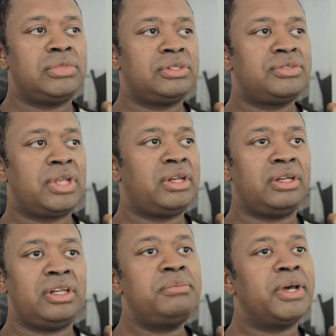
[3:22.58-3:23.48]
sent
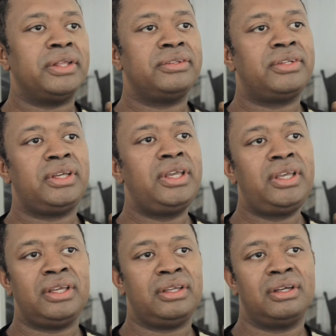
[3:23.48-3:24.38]
an email, say,
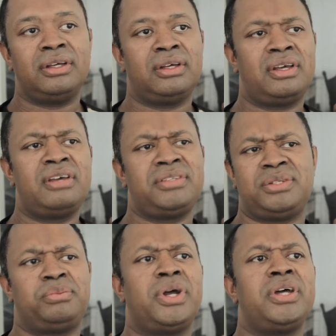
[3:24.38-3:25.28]
hey, I have
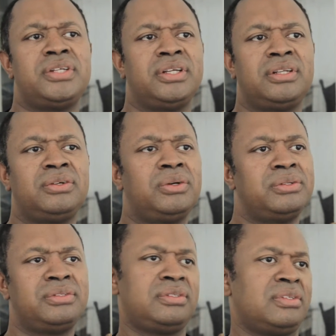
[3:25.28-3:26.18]
this project
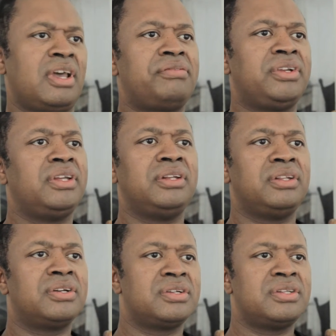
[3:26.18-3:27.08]
called African
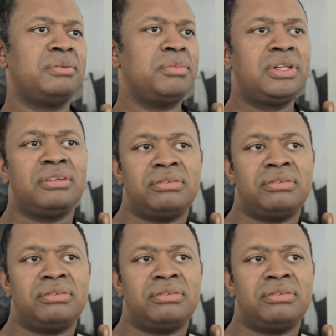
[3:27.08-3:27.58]
Guitar Summit,